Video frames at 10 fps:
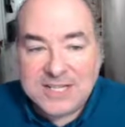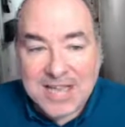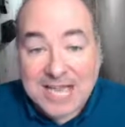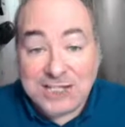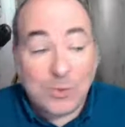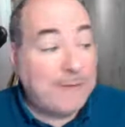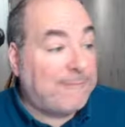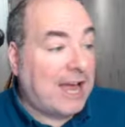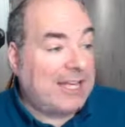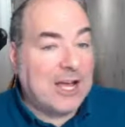And so we
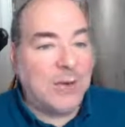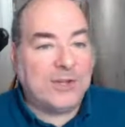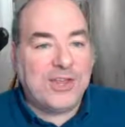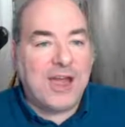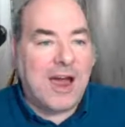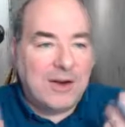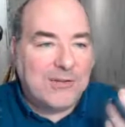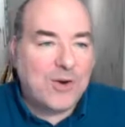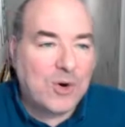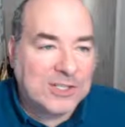find out what they are. And
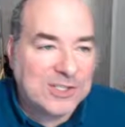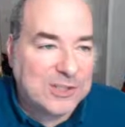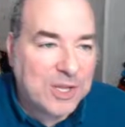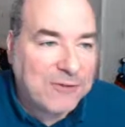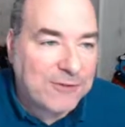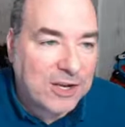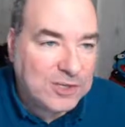of course, this is really fun.